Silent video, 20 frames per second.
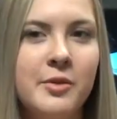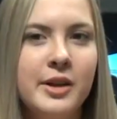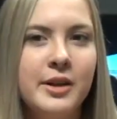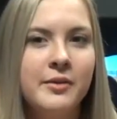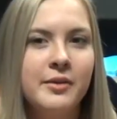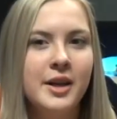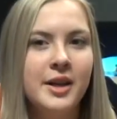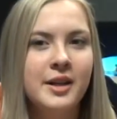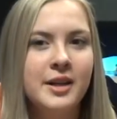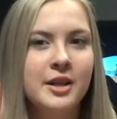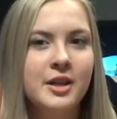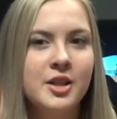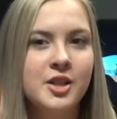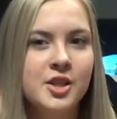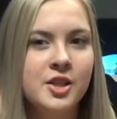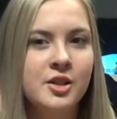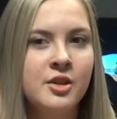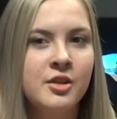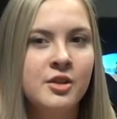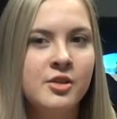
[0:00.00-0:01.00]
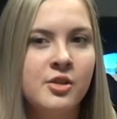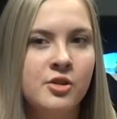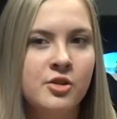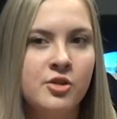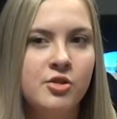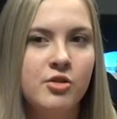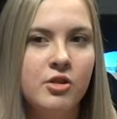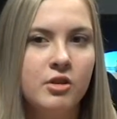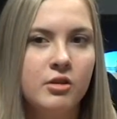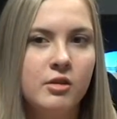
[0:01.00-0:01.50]
we have any concerns or
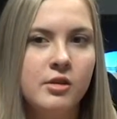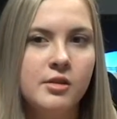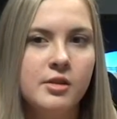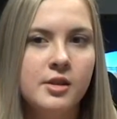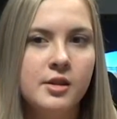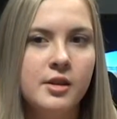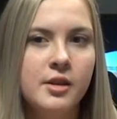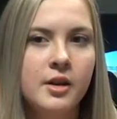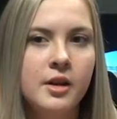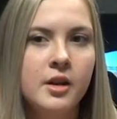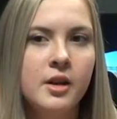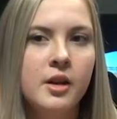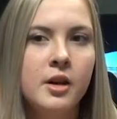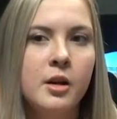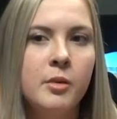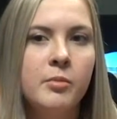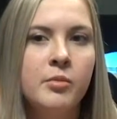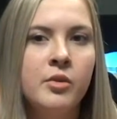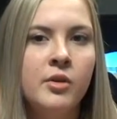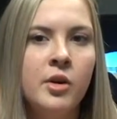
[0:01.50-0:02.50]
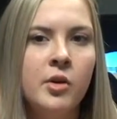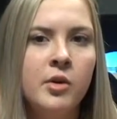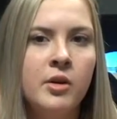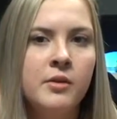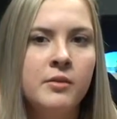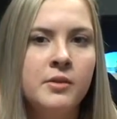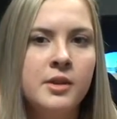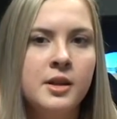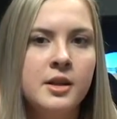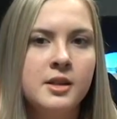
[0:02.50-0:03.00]
struggles, pro
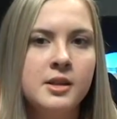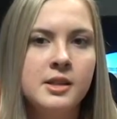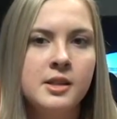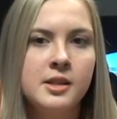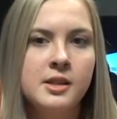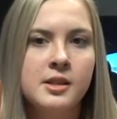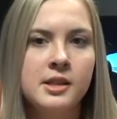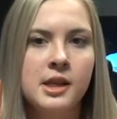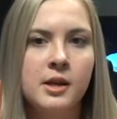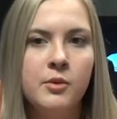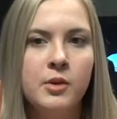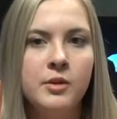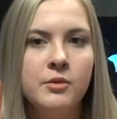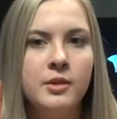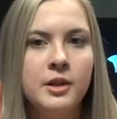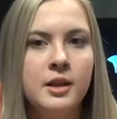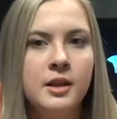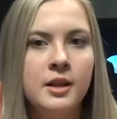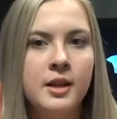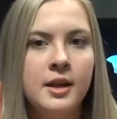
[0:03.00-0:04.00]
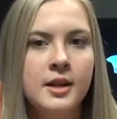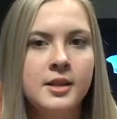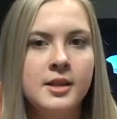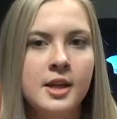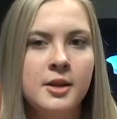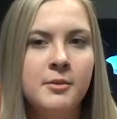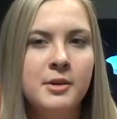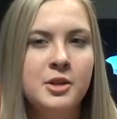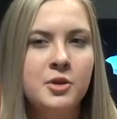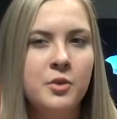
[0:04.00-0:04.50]
of this is that we realize
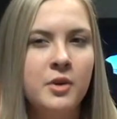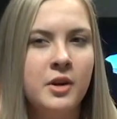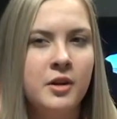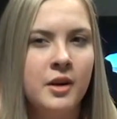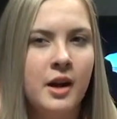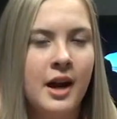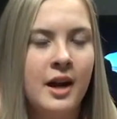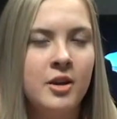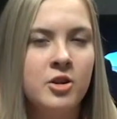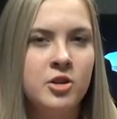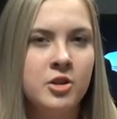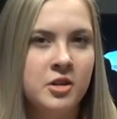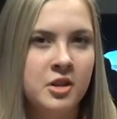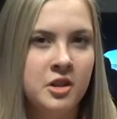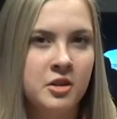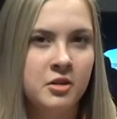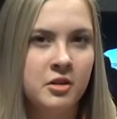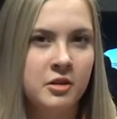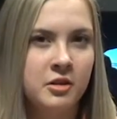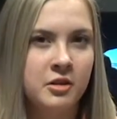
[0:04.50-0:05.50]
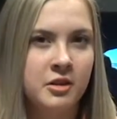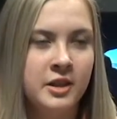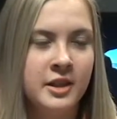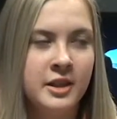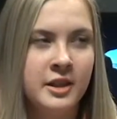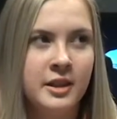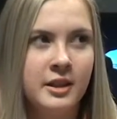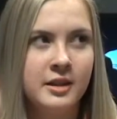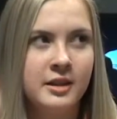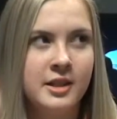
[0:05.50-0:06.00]
how much we are actually
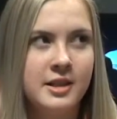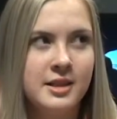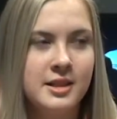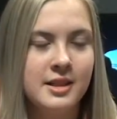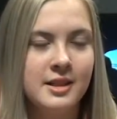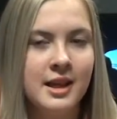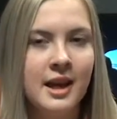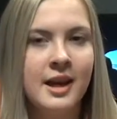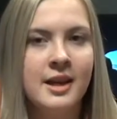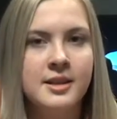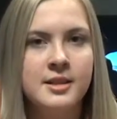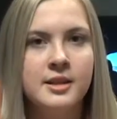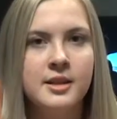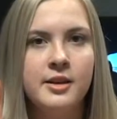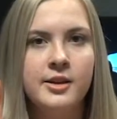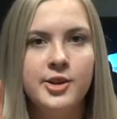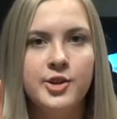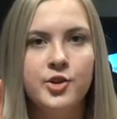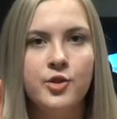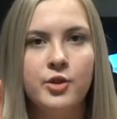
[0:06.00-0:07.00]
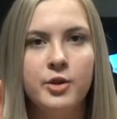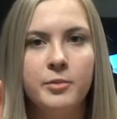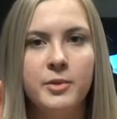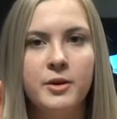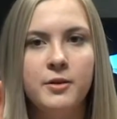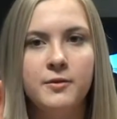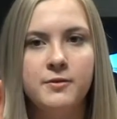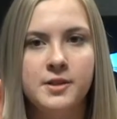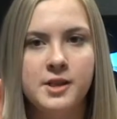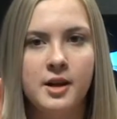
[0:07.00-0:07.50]
learning in this class in a short
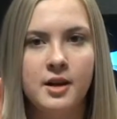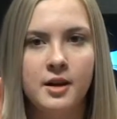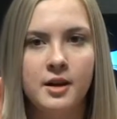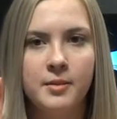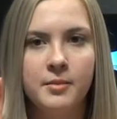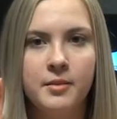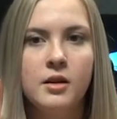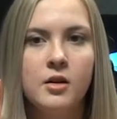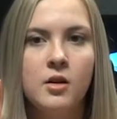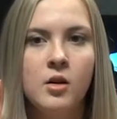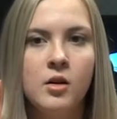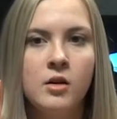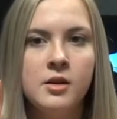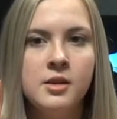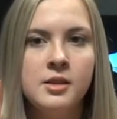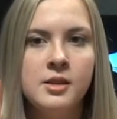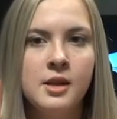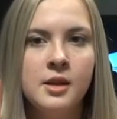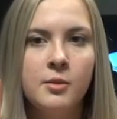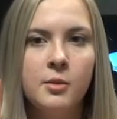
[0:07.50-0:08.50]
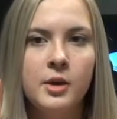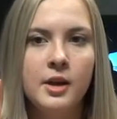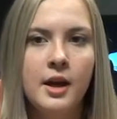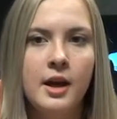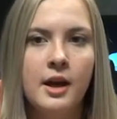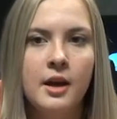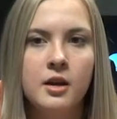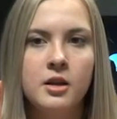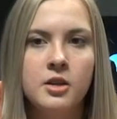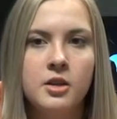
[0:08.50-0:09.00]
amount of time. The con is that we
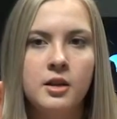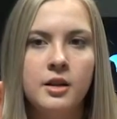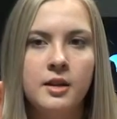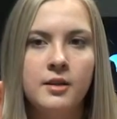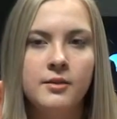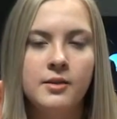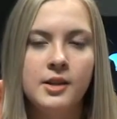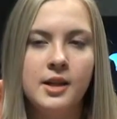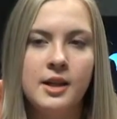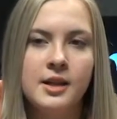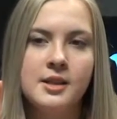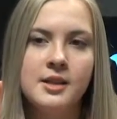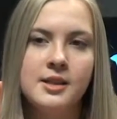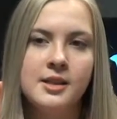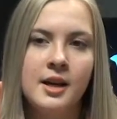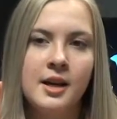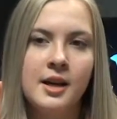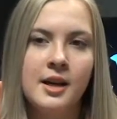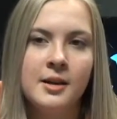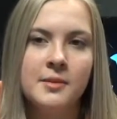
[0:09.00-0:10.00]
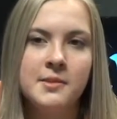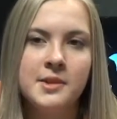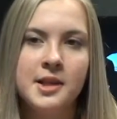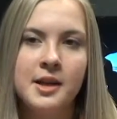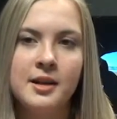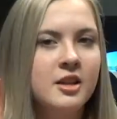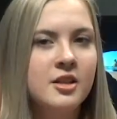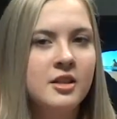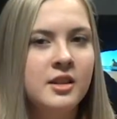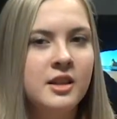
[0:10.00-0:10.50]
actually have less time to
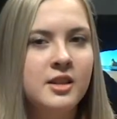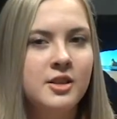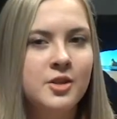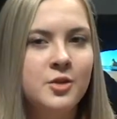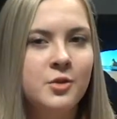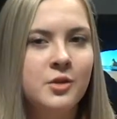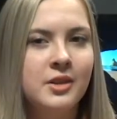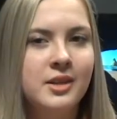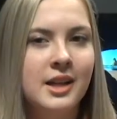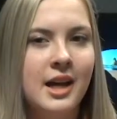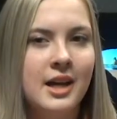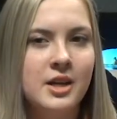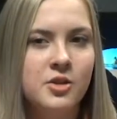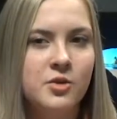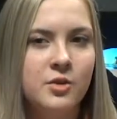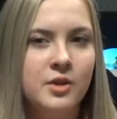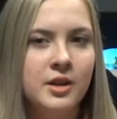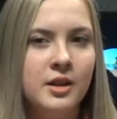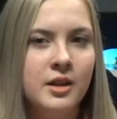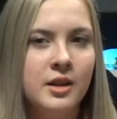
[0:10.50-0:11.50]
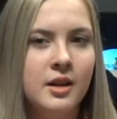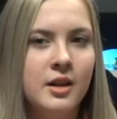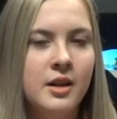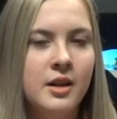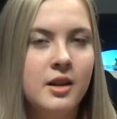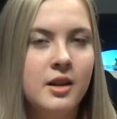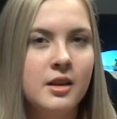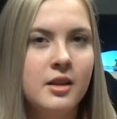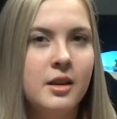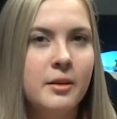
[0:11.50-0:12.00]
actually do classwork
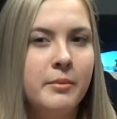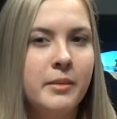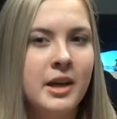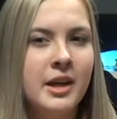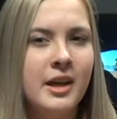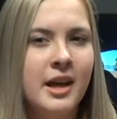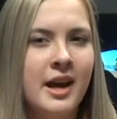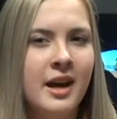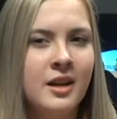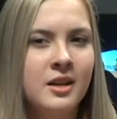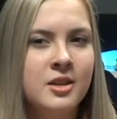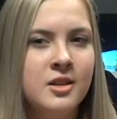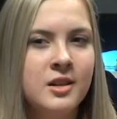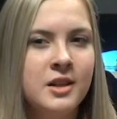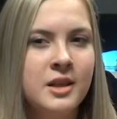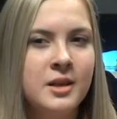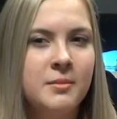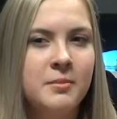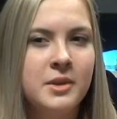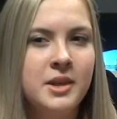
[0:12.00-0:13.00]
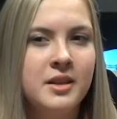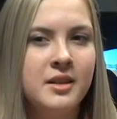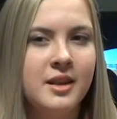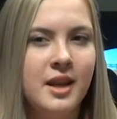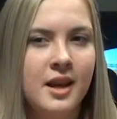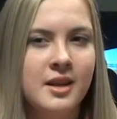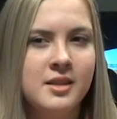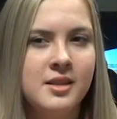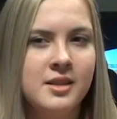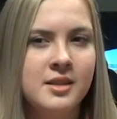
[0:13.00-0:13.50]
that may actually be
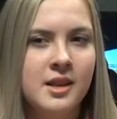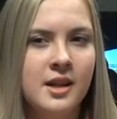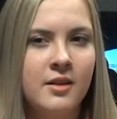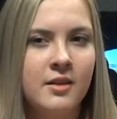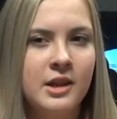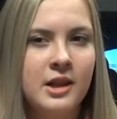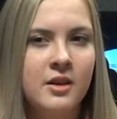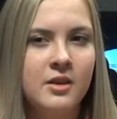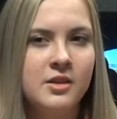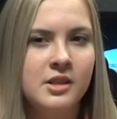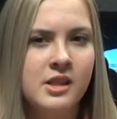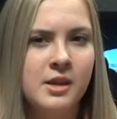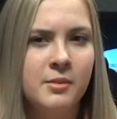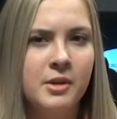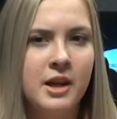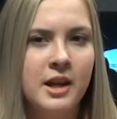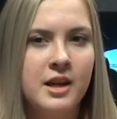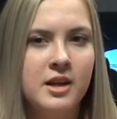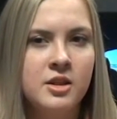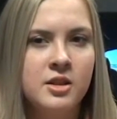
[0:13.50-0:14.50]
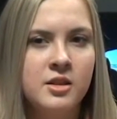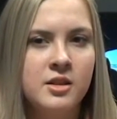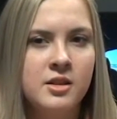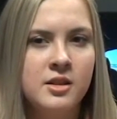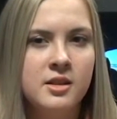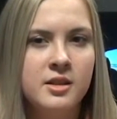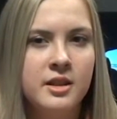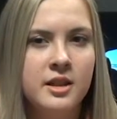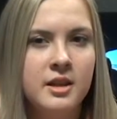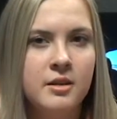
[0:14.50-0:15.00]
necessary on some
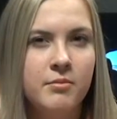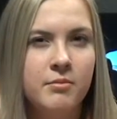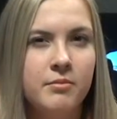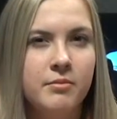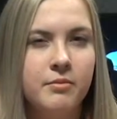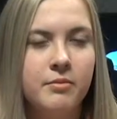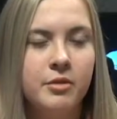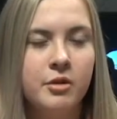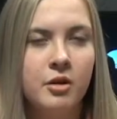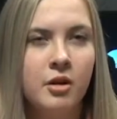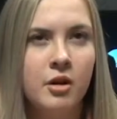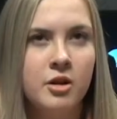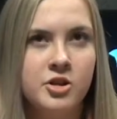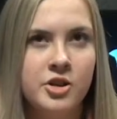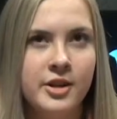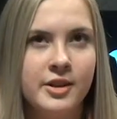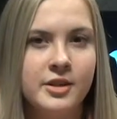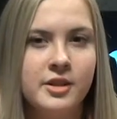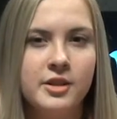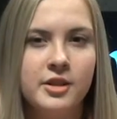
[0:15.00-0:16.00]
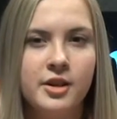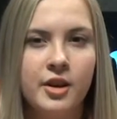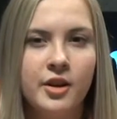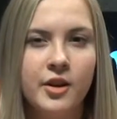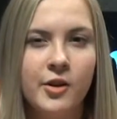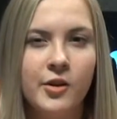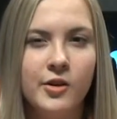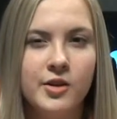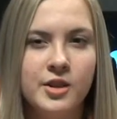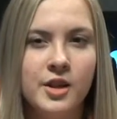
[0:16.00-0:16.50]
occasions to get projects
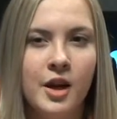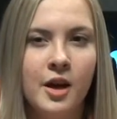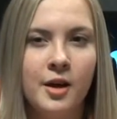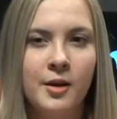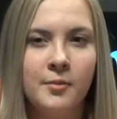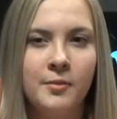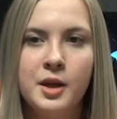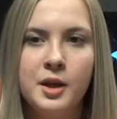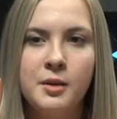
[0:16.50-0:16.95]
done on time.